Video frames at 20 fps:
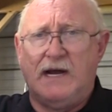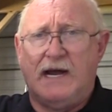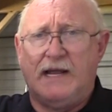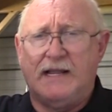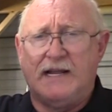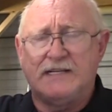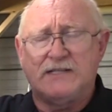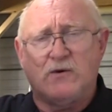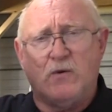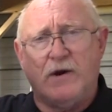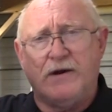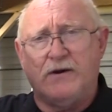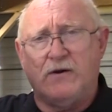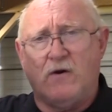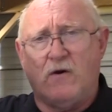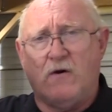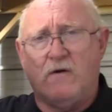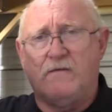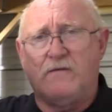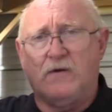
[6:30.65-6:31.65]
and that's going to
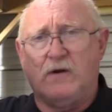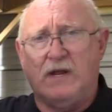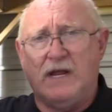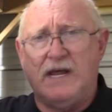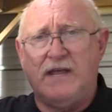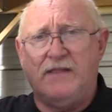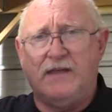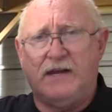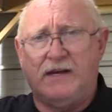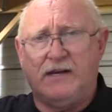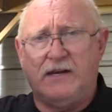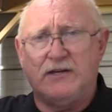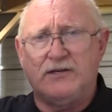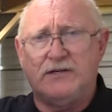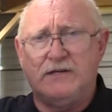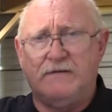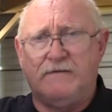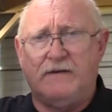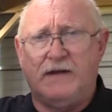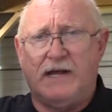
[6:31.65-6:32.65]
overlay the
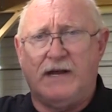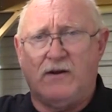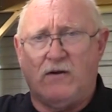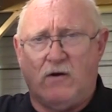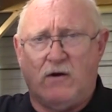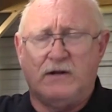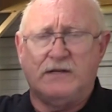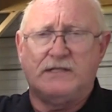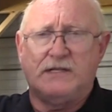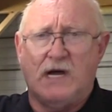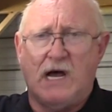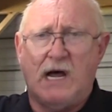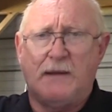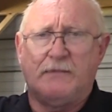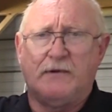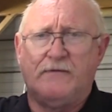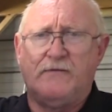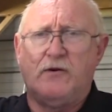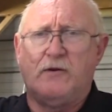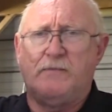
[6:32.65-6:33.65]
ignition event on top
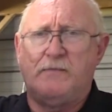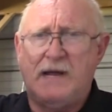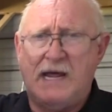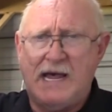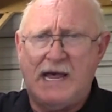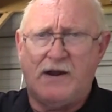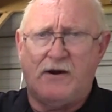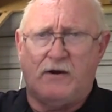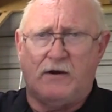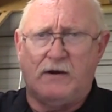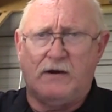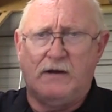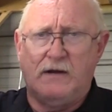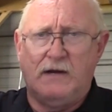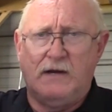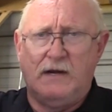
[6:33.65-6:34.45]
of your pattern.